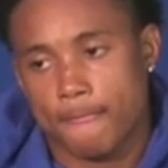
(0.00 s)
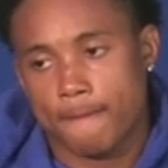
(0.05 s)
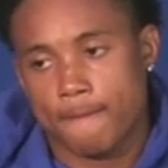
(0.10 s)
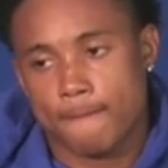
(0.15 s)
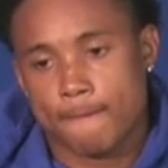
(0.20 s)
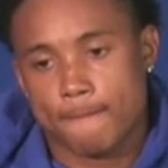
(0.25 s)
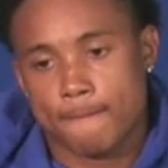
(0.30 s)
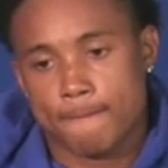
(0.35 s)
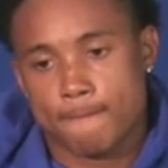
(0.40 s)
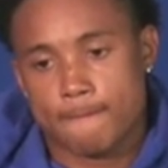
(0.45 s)
It's
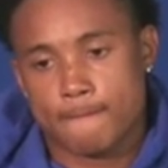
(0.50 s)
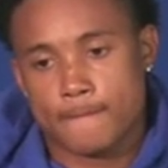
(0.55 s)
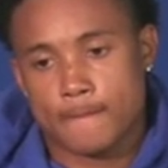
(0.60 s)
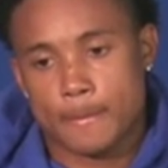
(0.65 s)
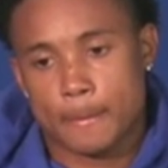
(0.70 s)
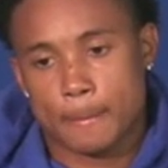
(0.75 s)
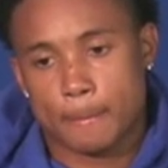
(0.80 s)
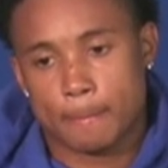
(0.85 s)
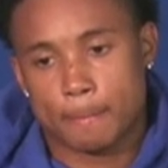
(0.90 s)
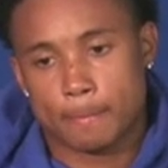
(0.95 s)

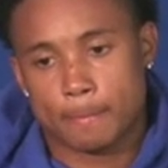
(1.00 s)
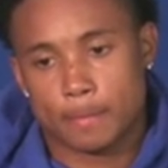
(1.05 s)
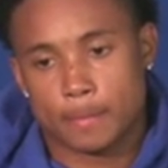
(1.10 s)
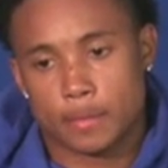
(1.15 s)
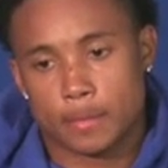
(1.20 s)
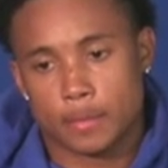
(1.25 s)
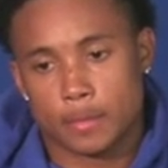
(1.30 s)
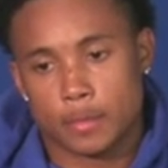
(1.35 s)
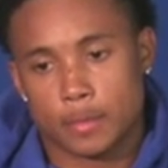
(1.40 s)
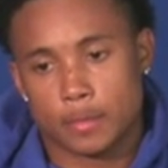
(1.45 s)
considered one of the most
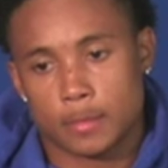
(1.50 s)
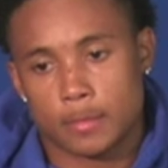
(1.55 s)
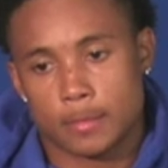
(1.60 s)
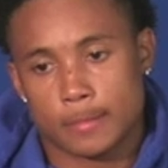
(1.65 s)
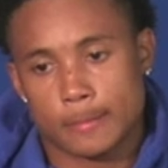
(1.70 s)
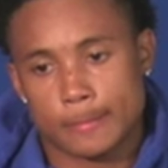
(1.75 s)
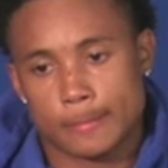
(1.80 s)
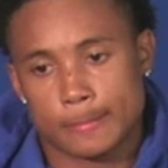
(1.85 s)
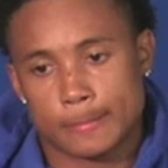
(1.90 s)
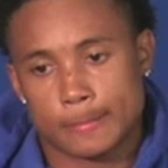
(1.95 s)
prolific
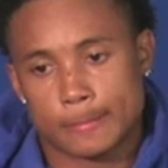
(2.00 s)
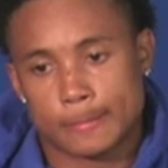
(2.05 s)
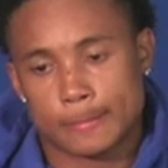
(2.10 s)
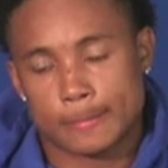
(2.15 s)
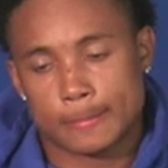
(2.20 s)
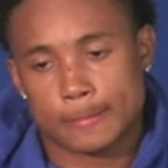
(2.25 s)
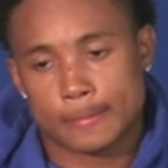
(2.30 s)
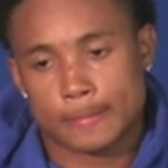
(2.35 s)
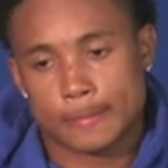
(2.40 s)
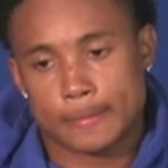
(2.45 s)
offenses
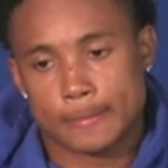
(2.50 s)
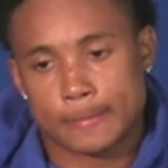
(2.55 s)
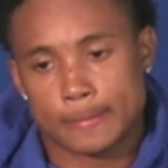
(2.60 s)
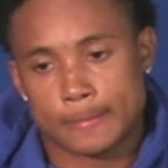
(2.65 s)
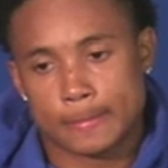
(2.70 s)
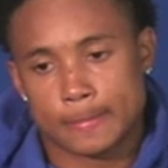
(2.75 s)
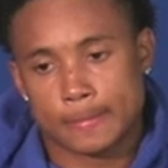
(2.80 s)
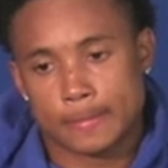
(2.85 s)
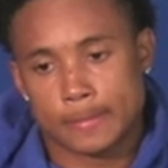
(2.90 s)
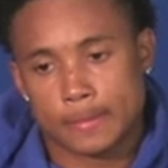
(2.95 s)
in the
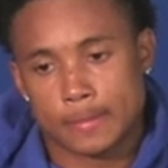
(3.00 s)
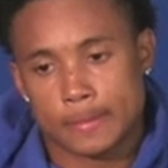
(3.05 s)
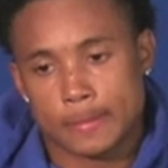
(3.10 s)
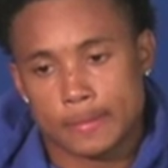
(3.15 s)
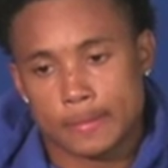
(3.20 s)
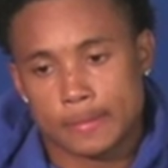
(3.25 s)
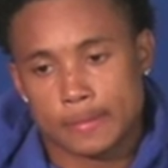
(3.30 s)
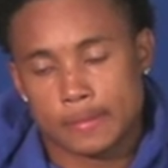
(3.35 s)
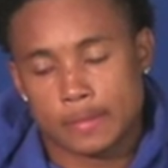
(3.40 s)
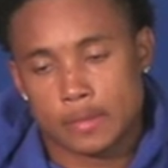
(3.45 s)
country. After
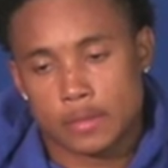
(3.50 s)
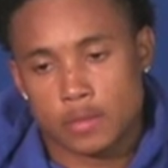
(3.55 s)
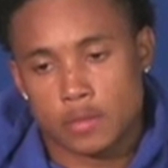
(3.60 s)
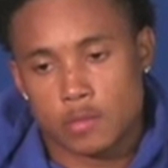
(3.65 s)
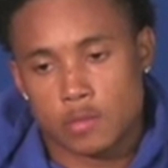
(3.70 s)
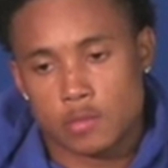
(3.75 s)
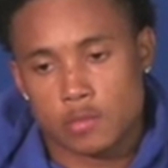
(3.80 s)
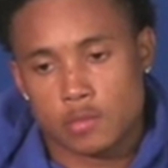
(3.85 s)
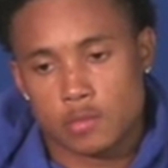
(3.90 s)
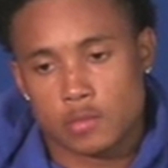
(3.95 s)
tonight, would
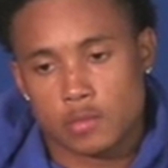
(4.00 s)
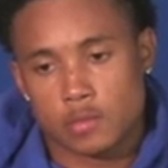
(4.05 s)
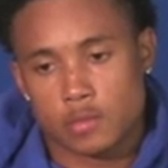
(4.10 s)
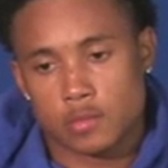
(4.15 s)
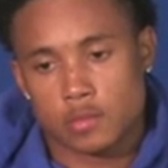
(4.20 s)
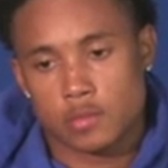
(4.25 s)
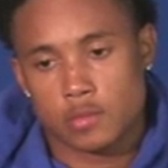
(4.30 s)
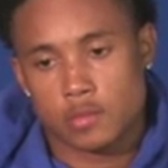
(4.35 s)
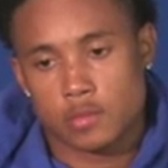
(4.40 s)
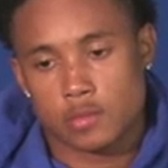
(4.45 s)
you agree?
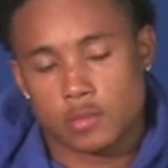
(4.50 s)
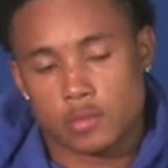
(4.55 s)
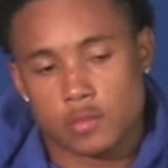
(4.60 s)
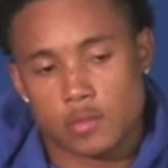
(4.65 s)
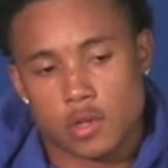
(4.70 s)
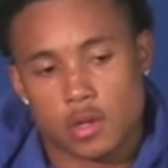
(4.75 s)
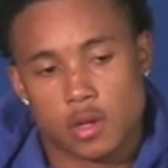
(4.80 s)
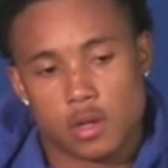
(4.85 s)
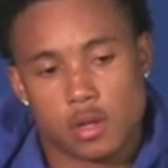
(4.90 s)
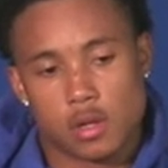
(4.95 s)

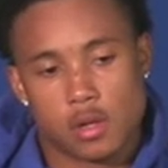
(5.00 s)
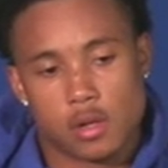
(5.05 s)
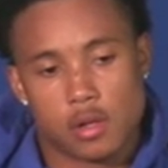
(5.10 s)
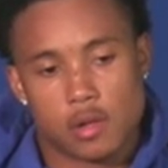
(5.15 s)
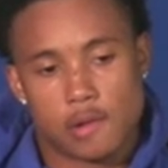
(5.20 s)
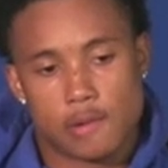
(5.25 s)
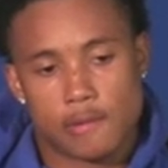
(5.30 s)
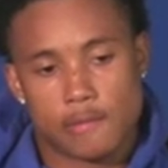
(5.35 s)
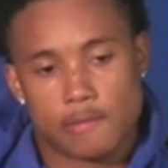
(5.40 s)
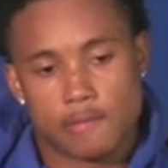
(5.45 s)
Uh,
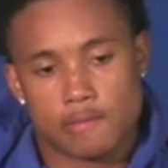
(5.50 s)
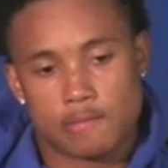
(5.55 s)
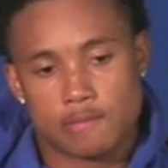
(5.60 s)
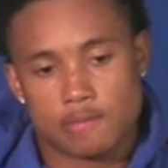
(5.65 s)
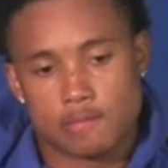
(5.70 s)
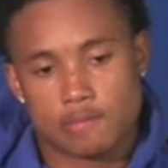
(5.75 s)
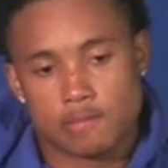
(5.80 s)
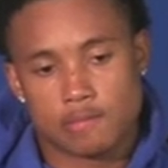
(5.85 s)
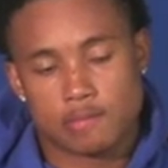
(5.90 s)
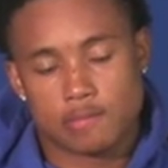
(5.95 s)

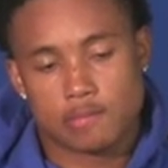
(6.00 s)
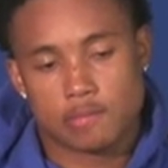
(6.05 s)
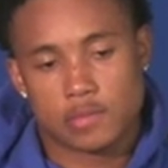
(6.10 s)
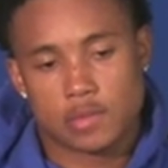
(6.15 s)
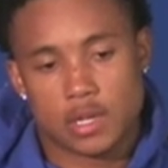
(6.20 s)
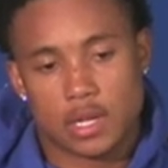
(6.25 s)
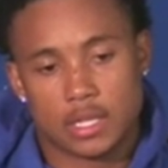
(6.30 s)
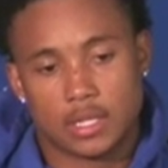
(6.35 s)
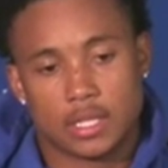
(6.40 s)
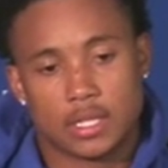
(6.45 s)

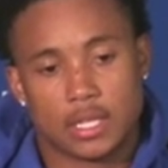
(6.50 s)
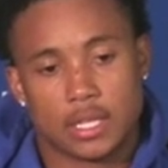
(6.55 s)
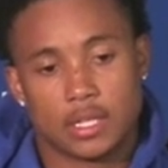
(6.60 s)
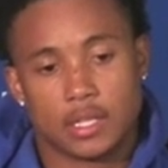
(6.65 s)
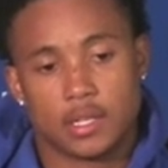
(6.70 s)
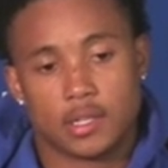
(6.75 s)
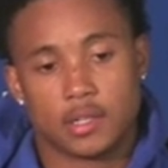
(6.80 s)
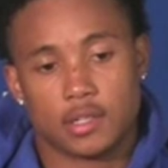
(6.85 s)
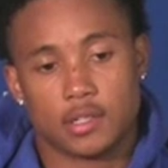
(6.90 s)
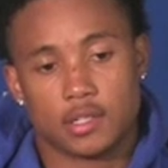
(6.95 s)
I think they
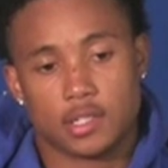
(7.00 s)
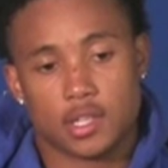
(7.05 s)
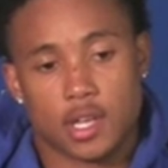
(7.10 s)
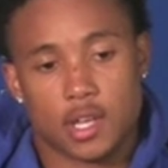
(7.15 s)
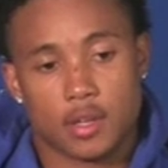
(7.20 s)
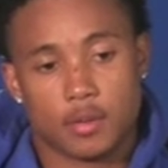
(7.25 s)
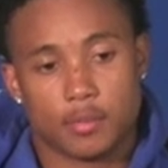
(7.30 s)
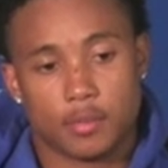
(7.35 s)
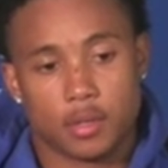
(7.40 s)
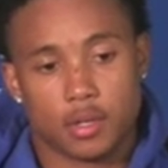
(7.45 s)
did a good
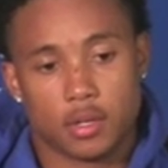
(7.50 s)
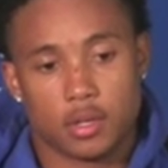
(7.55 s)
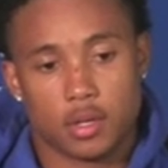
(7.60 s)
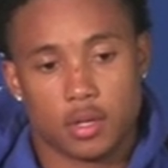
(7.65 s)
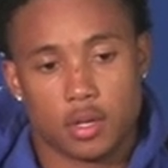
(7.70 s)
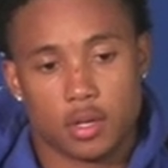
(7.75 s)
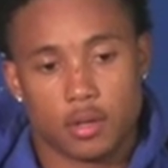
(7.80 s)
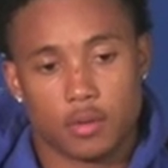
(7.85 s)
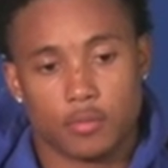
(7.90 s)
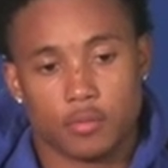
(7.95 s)
job, but
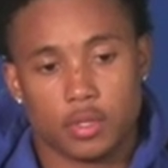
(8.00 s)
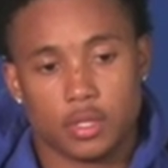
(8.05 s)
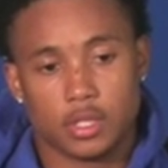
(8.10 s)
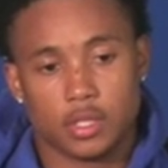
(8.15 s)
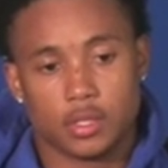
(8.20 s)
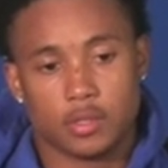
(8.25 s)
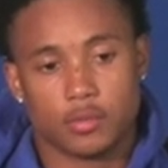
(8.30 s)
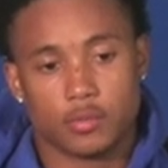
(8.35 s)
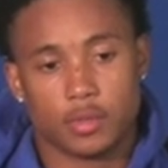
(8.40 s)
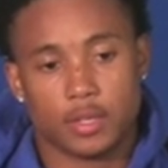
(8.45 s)
uh,
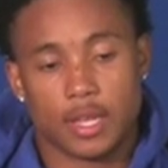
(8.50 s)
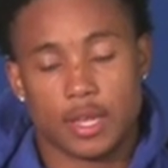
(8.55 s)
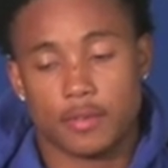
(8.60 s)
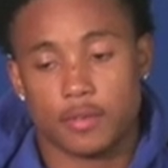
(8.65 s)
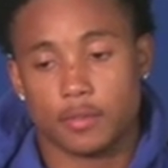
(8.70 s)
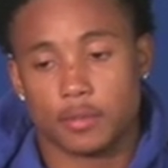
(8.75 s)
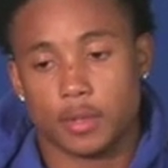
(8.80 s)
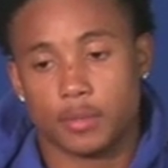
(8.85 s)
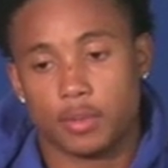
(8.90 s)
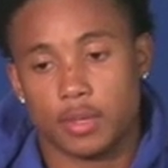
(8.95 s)
really we gave
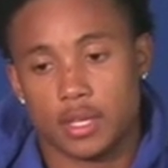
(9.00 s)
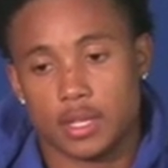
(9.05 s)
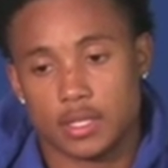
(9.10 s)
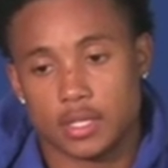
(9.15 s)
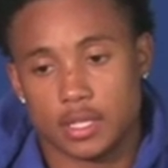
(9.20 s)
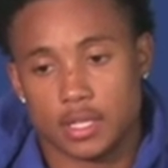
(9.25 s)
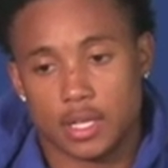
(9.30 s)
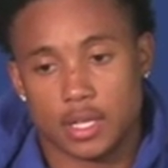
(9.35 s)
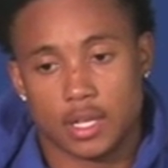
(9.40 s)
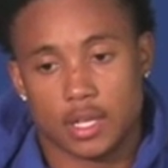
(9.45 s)
them the plays
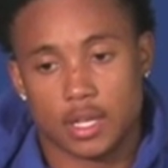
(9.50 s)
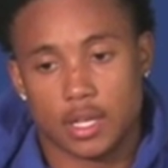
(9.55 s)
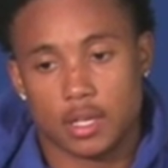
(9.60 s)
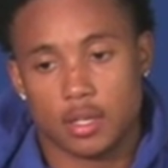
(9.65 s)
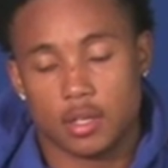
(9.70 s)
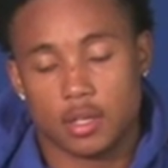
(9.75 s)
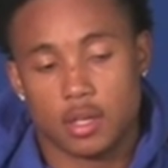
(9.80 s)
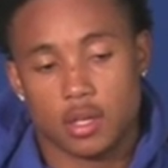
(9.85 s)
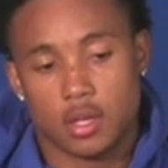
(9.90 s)
that they got.